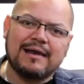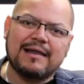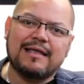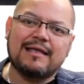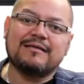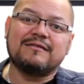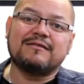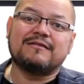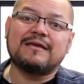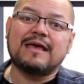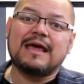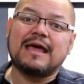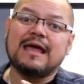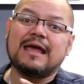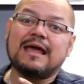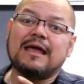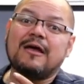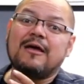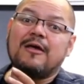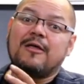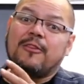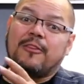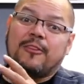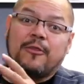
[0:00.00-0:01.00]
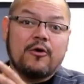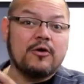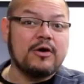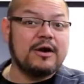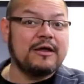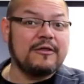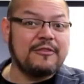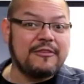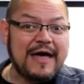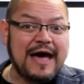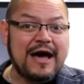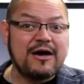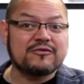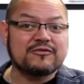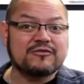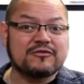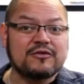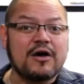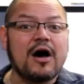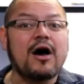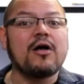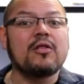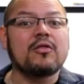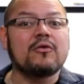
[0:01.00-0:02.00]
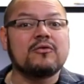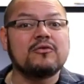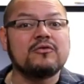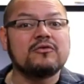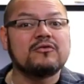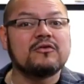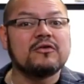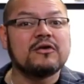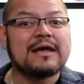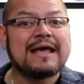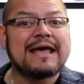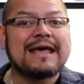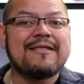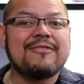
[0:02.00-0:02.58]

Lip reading: let's say, $30,000,